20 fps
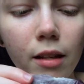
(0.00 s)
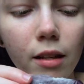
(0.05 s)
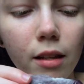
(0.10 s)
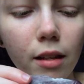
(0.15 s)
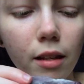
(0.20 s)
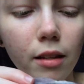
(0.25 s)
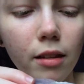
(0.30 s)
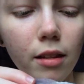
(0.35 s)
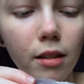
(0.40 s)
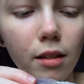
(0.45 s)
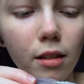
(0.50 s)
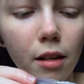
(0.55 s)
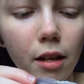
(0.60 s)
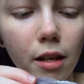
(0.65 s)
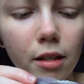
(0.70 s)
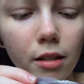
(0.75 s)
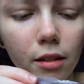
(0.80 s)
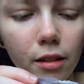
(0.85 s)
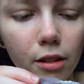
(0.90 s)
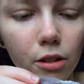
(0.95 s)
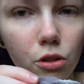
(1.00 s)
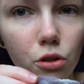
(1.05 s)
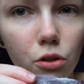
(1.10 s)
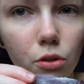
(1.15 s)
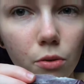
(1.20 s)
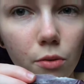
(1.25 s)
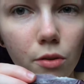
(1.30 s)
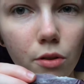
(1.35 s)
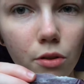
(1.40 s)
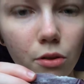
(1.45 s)
like the light like
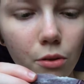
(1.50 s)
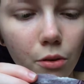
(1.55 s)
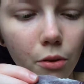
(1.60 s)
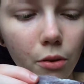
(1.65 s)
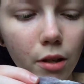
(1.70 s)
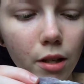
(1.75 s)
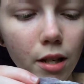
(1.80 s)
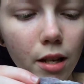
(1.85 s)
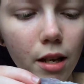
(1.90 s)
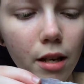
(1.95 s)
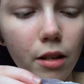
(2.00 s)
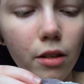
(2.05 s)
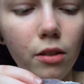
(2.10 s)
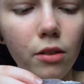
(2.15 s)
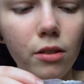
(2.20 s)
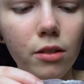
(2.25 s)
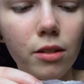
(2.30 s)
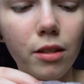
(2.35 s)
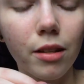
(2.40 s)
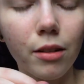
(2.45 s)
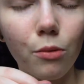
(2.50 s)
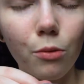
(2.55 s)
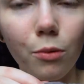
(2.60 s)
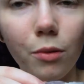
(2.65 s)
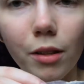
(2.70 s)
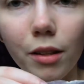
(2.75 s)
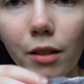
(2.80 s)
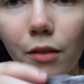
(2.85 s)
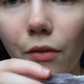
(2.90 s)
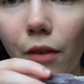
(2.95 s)
shoots through it and it looks like
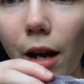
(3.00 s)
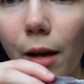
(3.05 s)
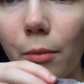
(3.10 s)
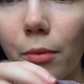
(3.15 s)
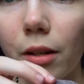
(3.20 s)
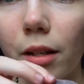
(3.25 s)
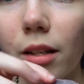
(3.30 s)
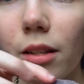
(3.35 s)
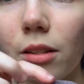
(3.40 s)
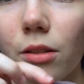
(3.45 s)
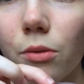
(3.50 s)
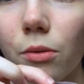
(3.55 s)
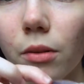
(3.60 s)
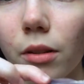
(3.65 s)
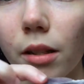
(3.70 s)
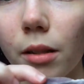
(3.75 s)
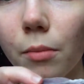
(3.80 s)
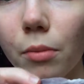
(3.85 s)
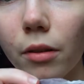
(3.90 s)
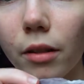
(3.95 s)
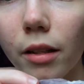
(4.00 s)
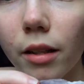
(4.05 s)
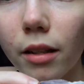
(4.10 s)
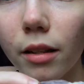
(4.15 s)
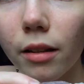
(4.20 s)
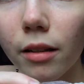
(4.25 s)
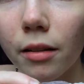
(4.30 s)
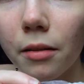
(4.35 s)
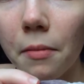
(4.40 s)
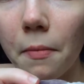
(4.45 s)
really vibrant. It's really pretty.